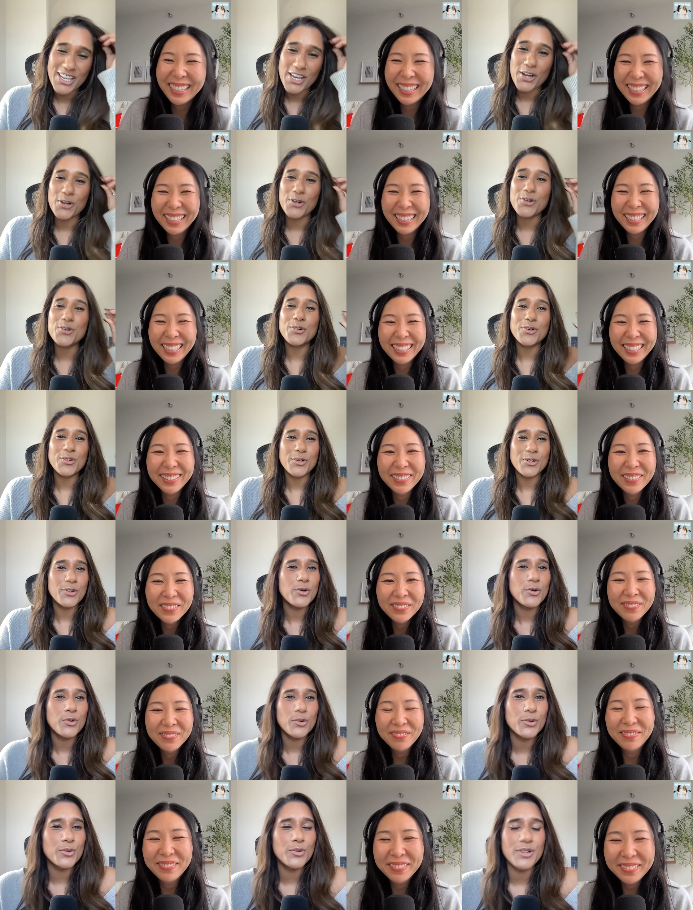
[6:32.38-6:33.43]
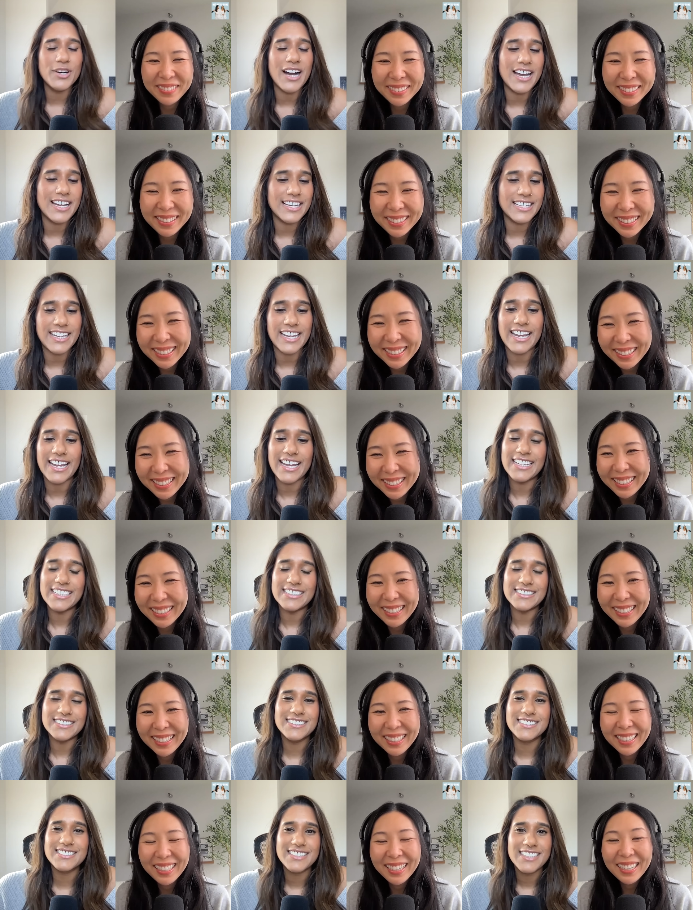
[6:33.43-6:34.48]
Speaker 1: who who I can't.
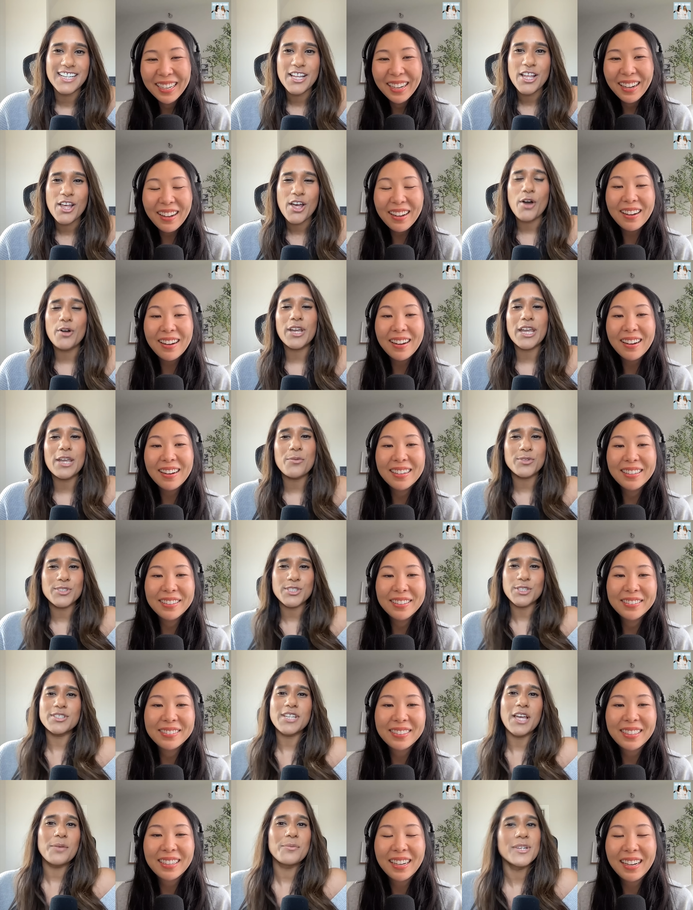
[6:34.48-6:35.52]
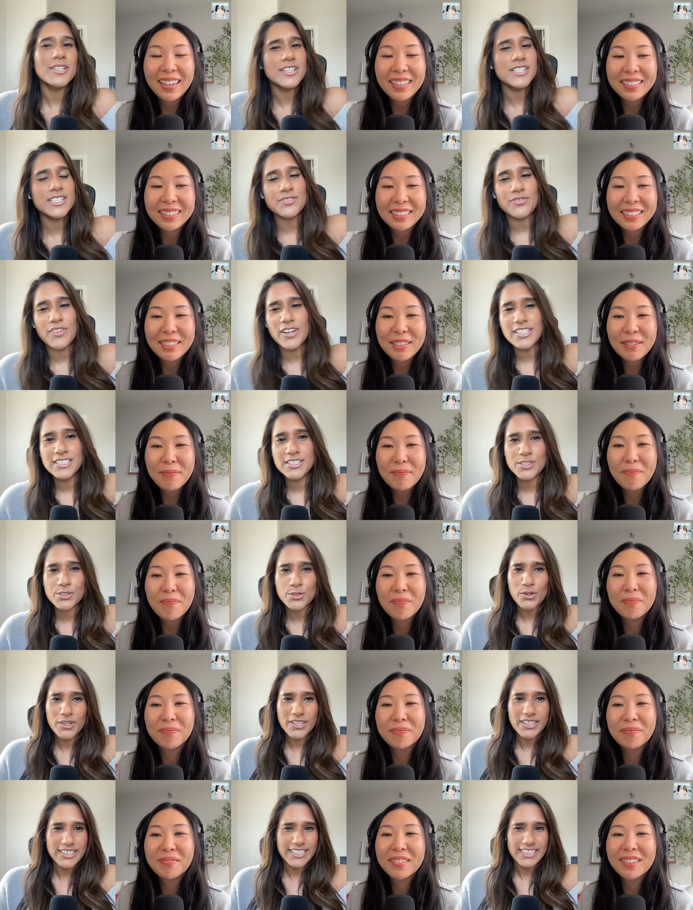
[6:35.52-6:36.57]
Okay, oh, so tell gosh. me this
Speaker 2: funny
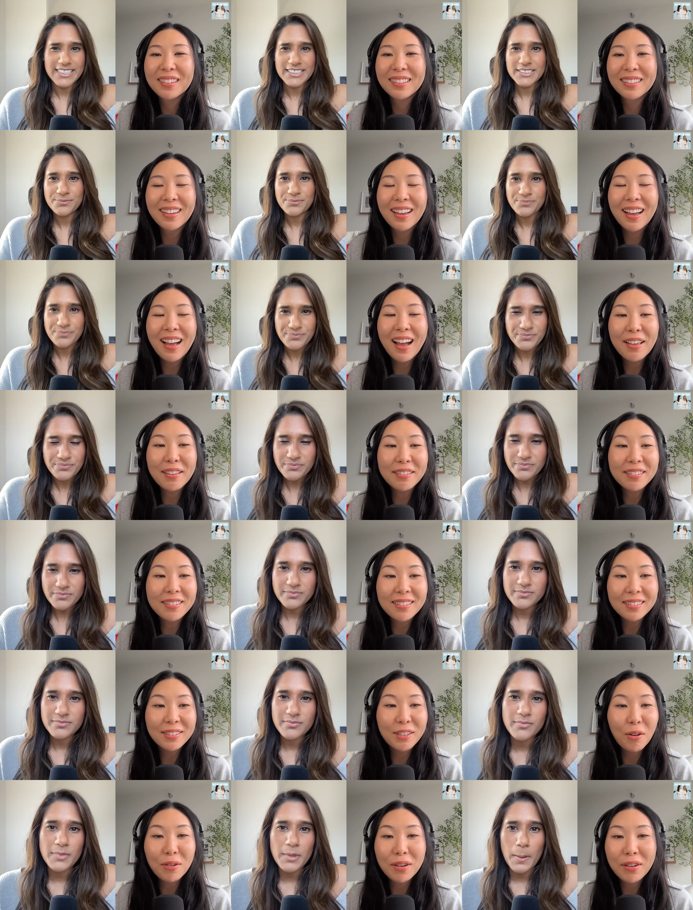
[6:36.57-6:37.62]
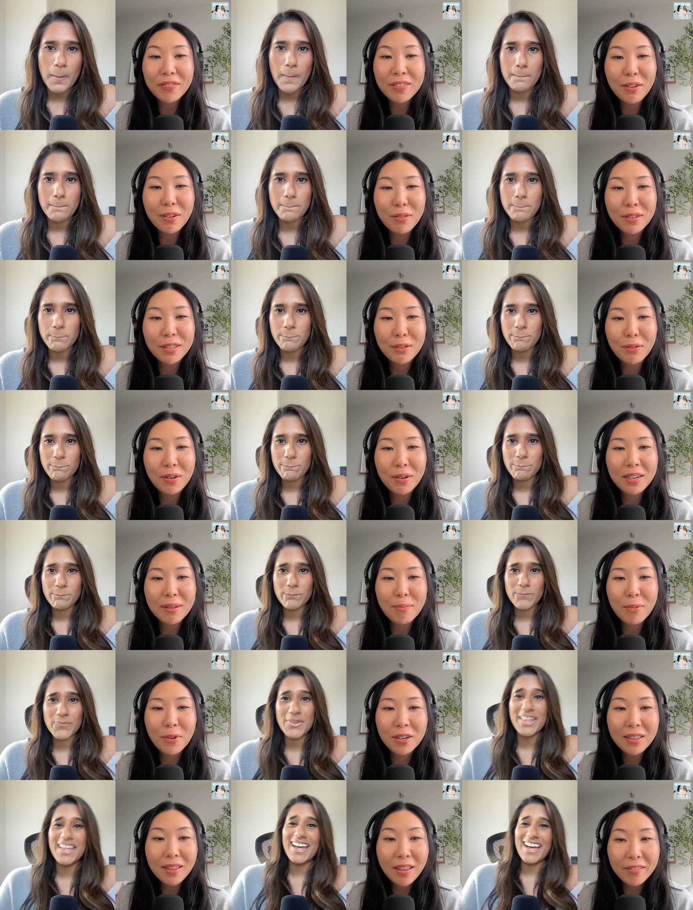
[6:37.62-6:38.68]
story. I don't even know the story
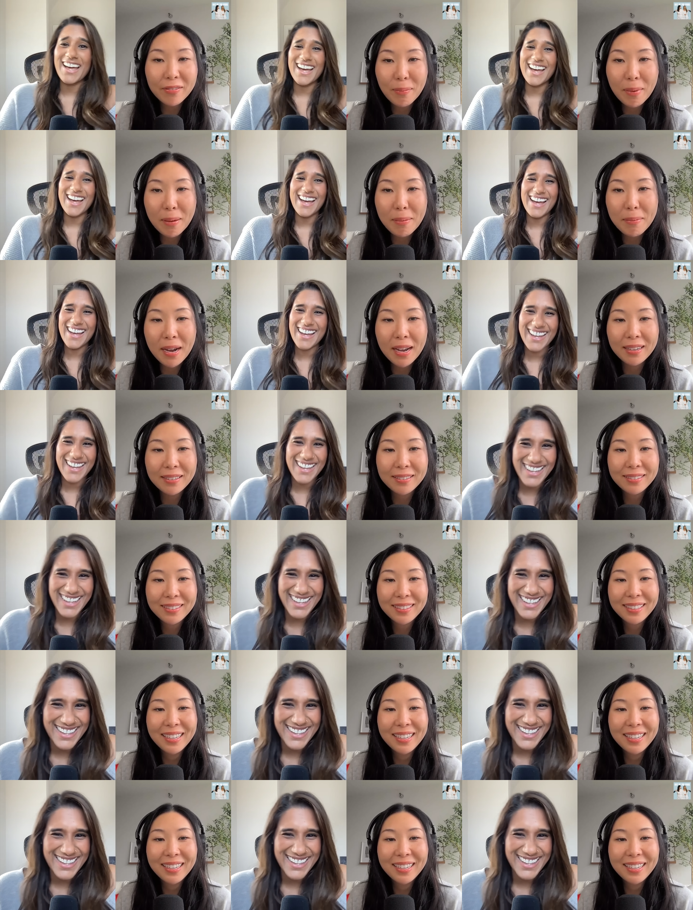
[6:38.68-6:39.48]
anymore. It left my mind.